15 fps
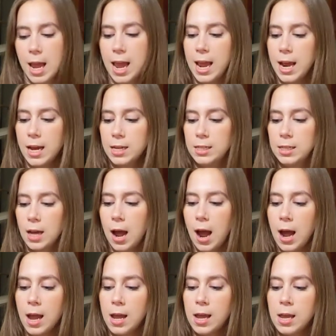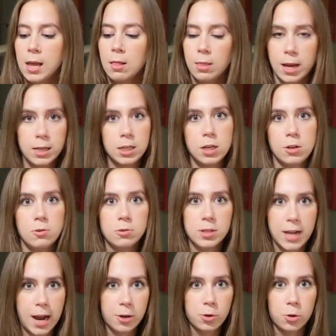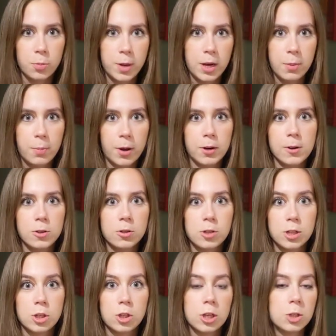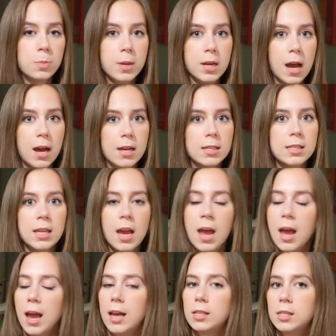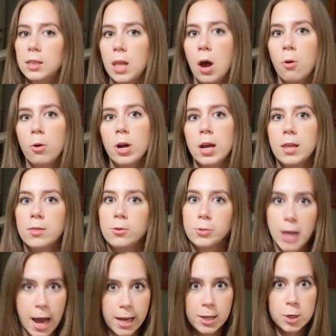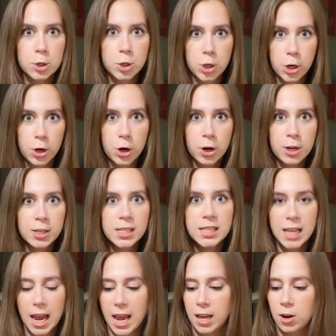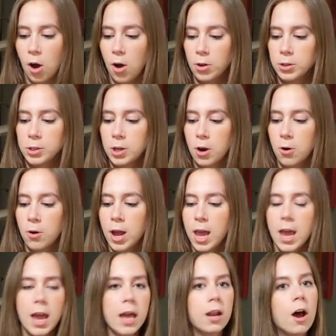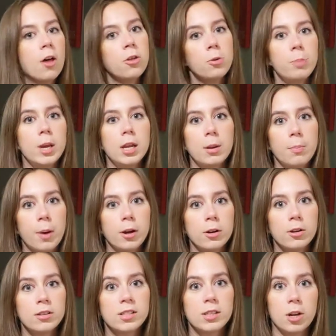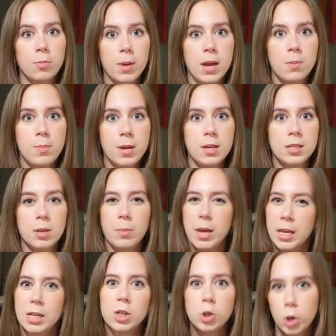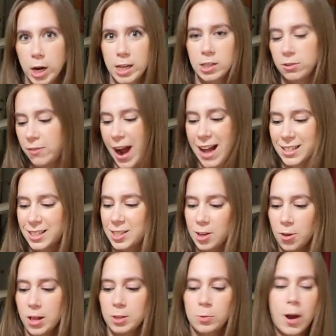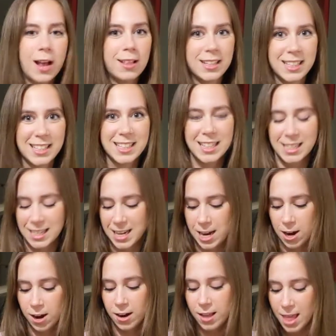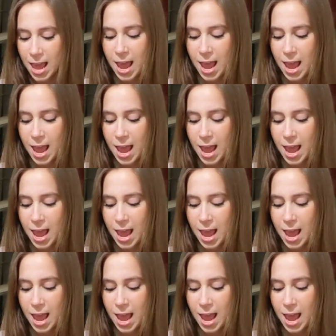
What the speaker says: And I like to use natural peanut butter just because it's lower in those added sugars, and also in other peanut butters there may be some hidden trans fats. So that's why I like to stick to here.